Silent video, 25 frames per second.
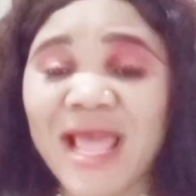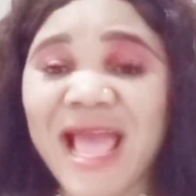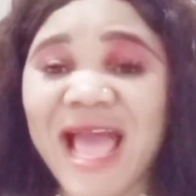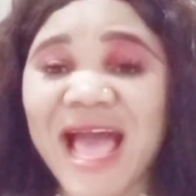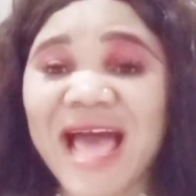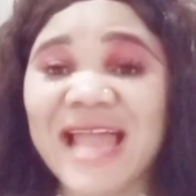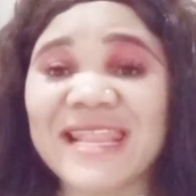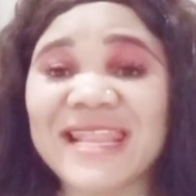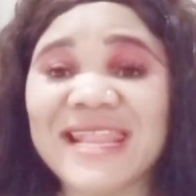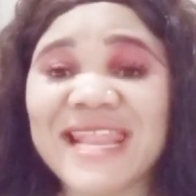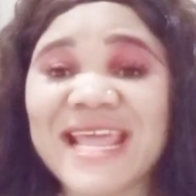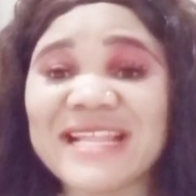
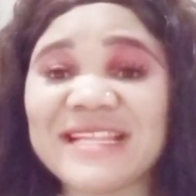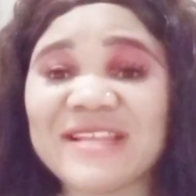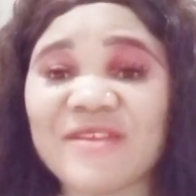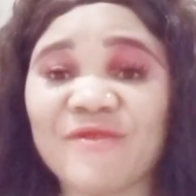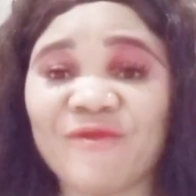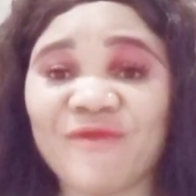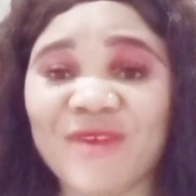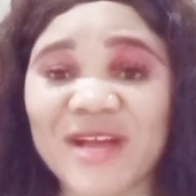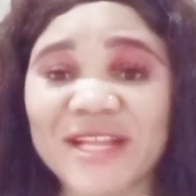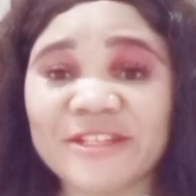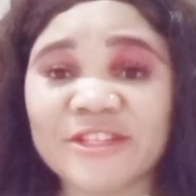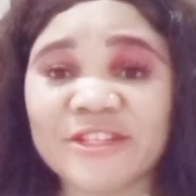And let the
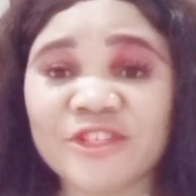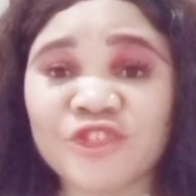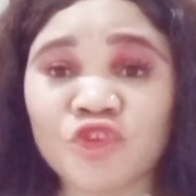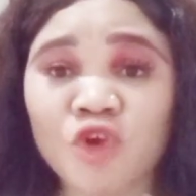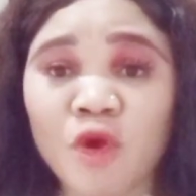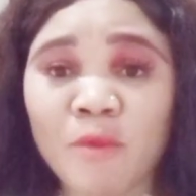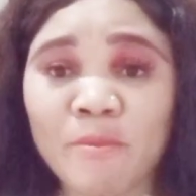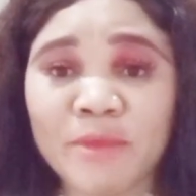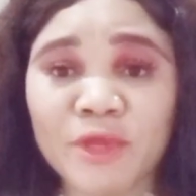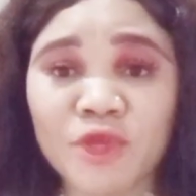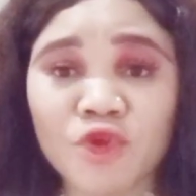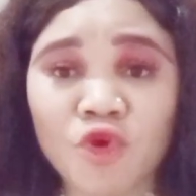
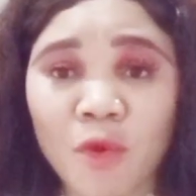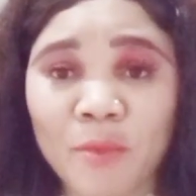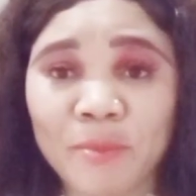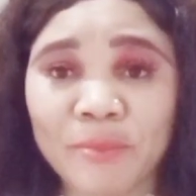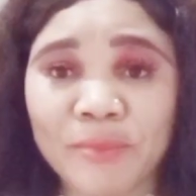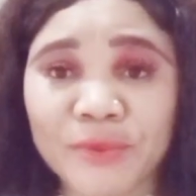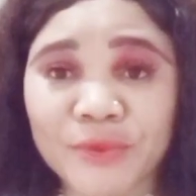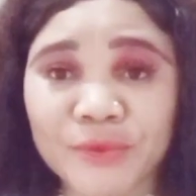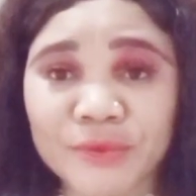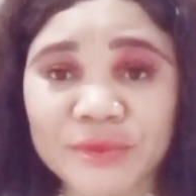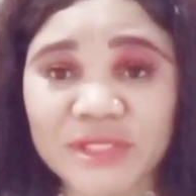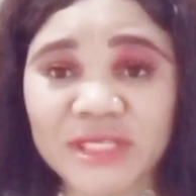foundation be
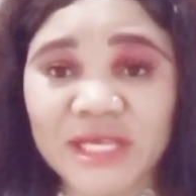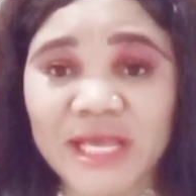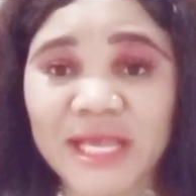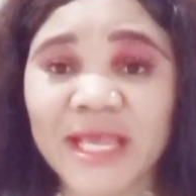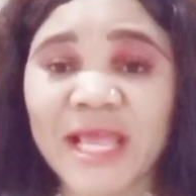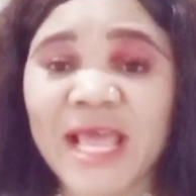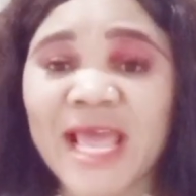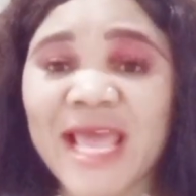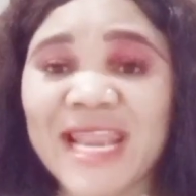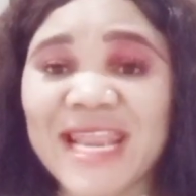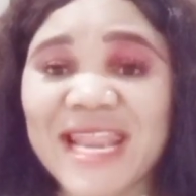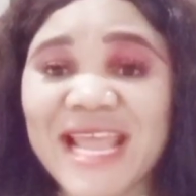uprooted.
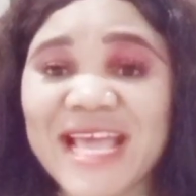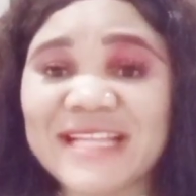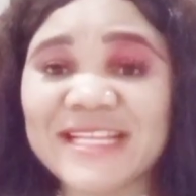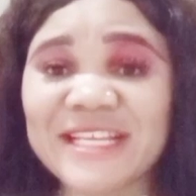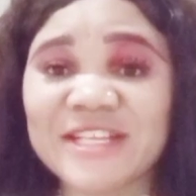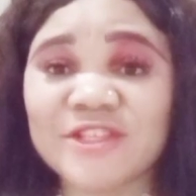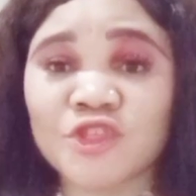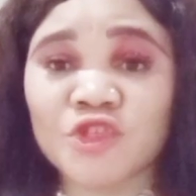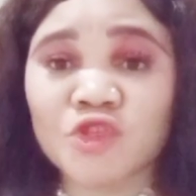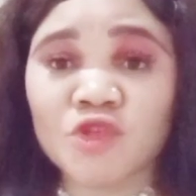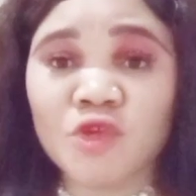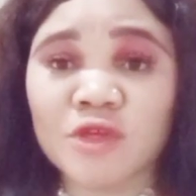Let
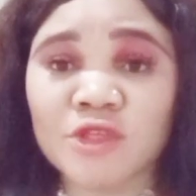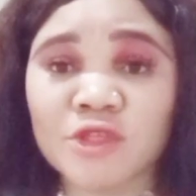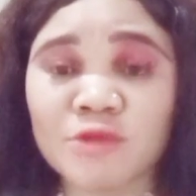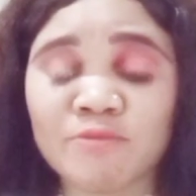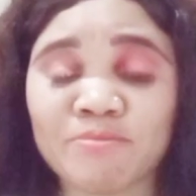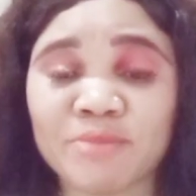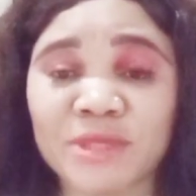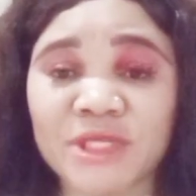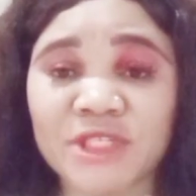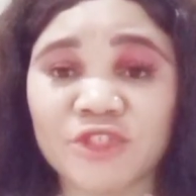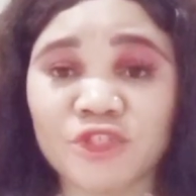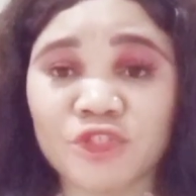the source
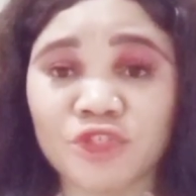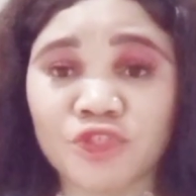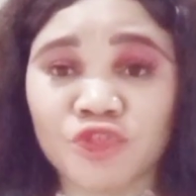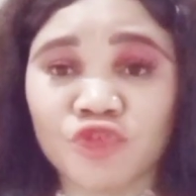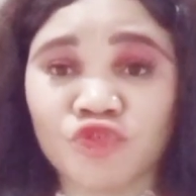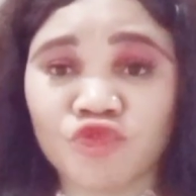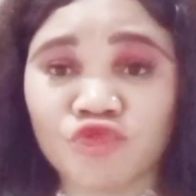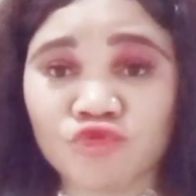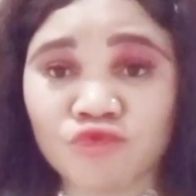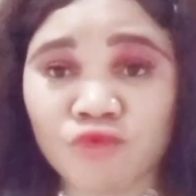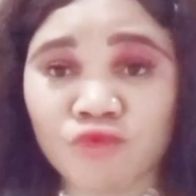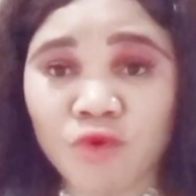be
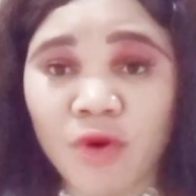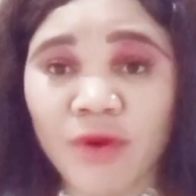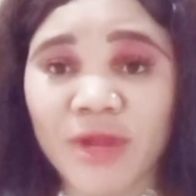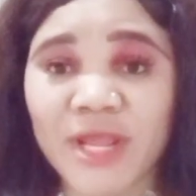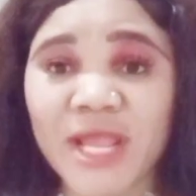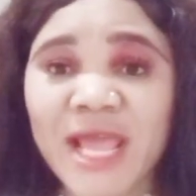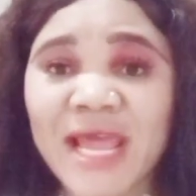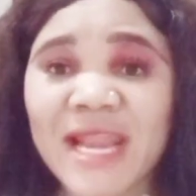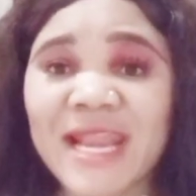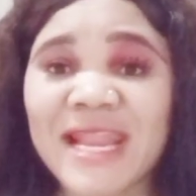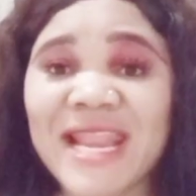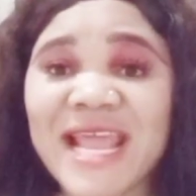destroyed.
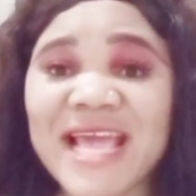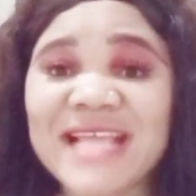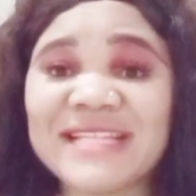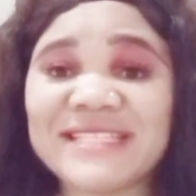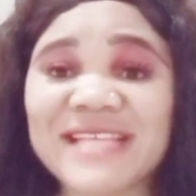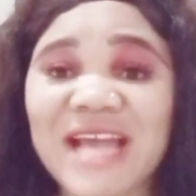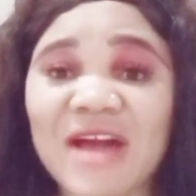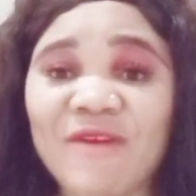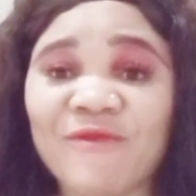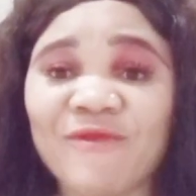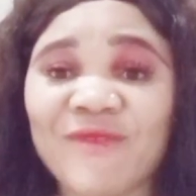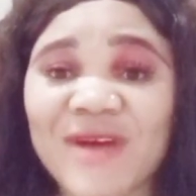Let
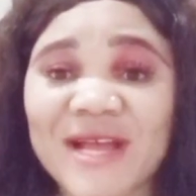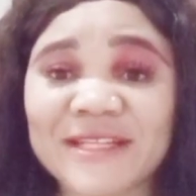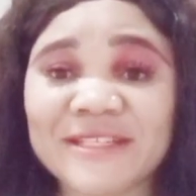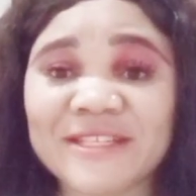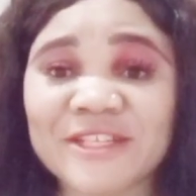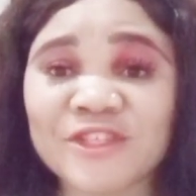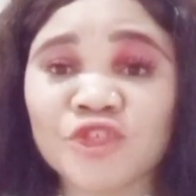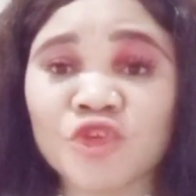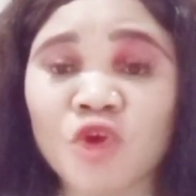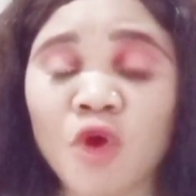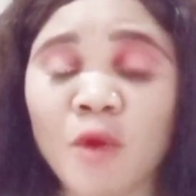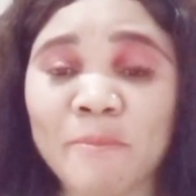their
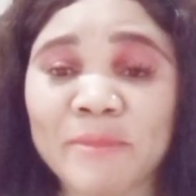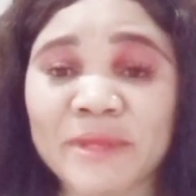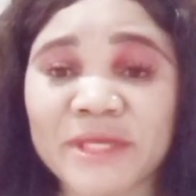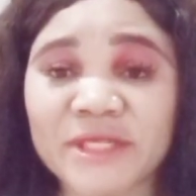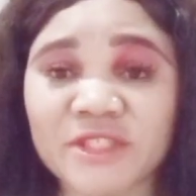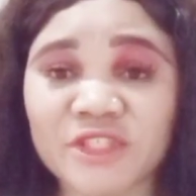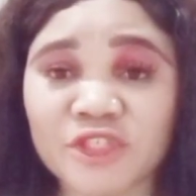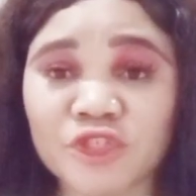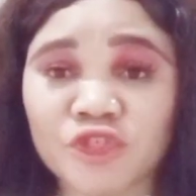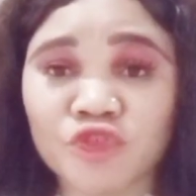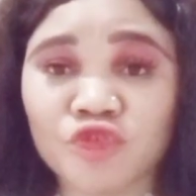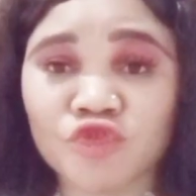foundation be
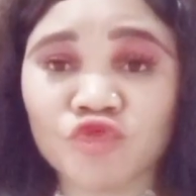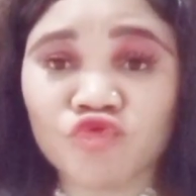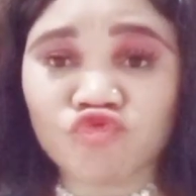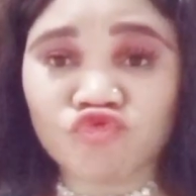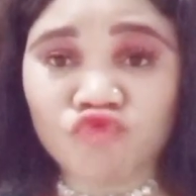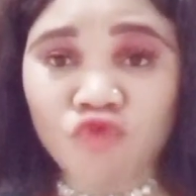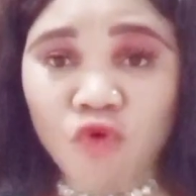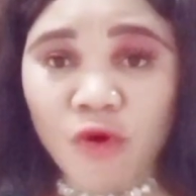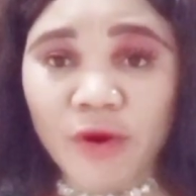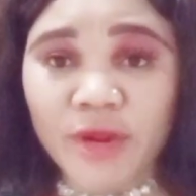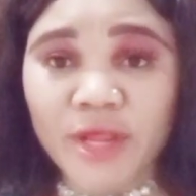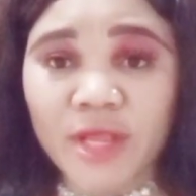
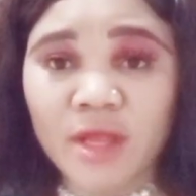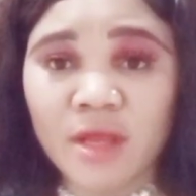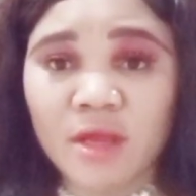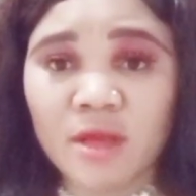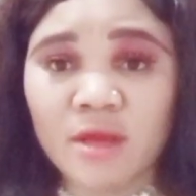destroyed.